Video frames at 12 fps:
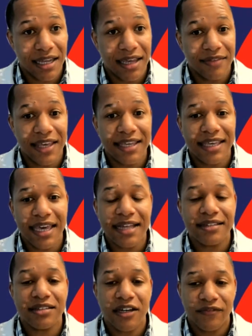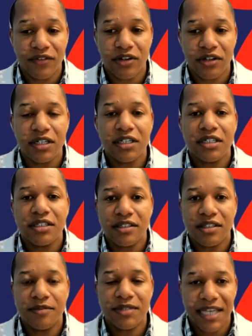and they can suffer
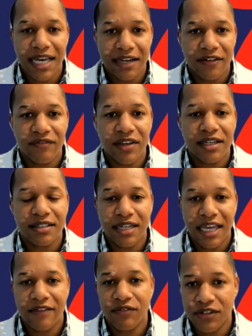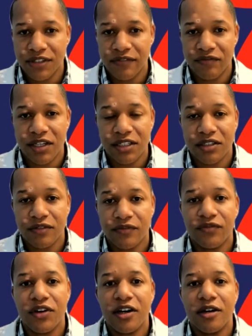some side effects and adverse events
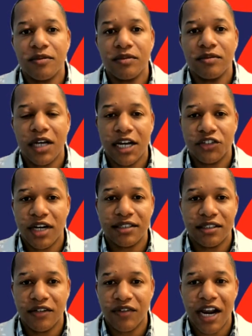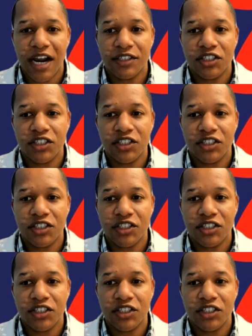from contracting the virus.